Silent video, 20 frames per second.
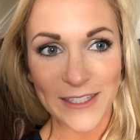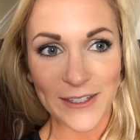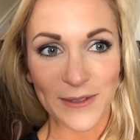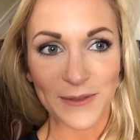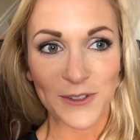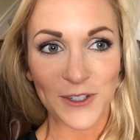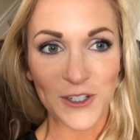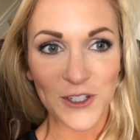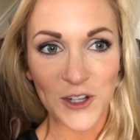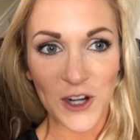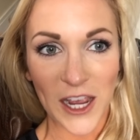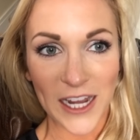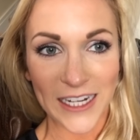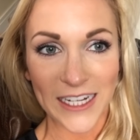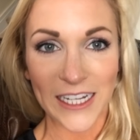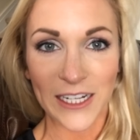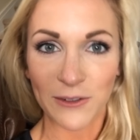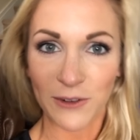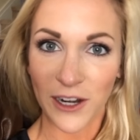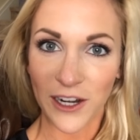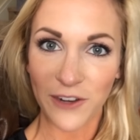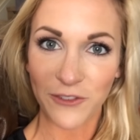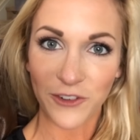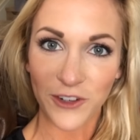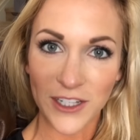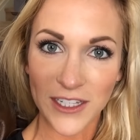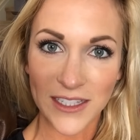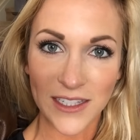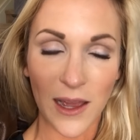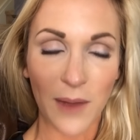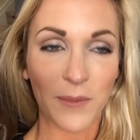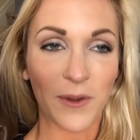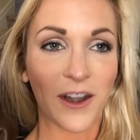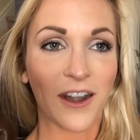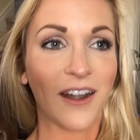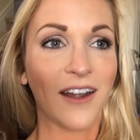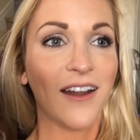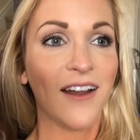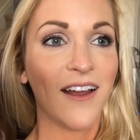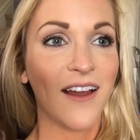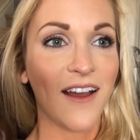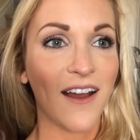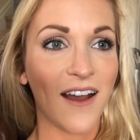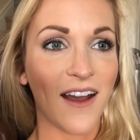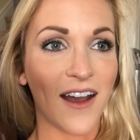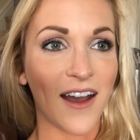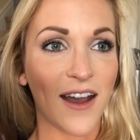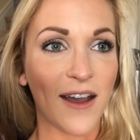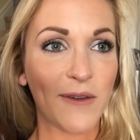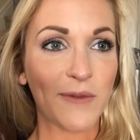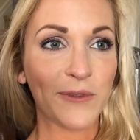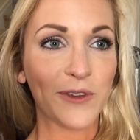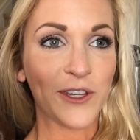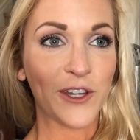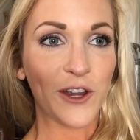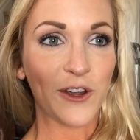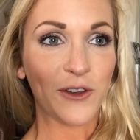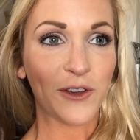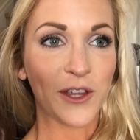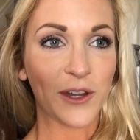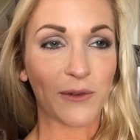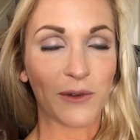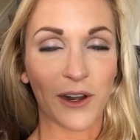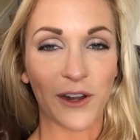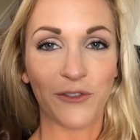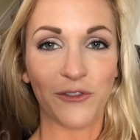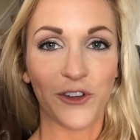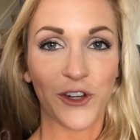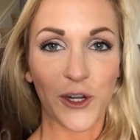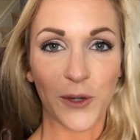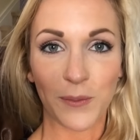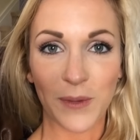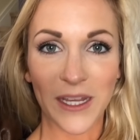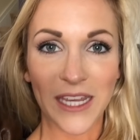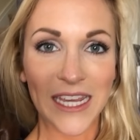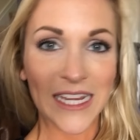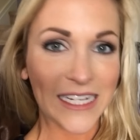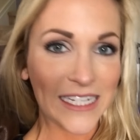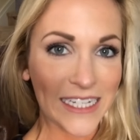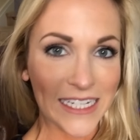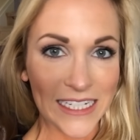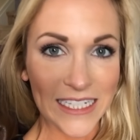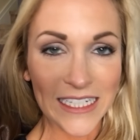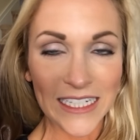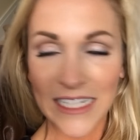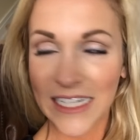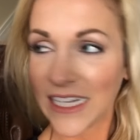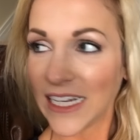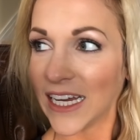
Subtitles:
So I'm just kind of getting ready for the summer, you know, getting ready for your bikini,